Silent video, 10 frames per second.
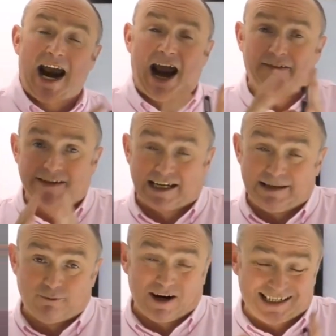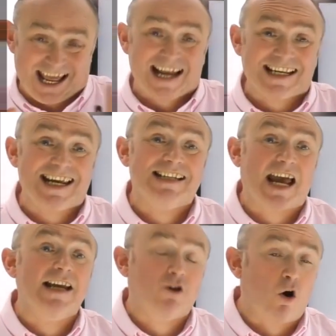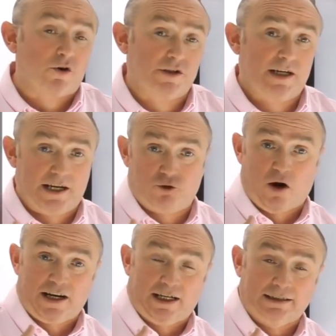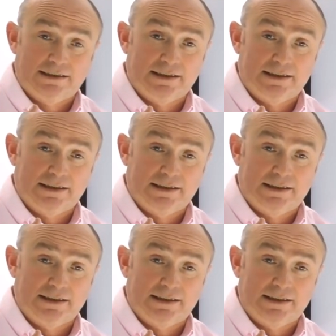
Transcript: and the selling price, that is a cost in trading.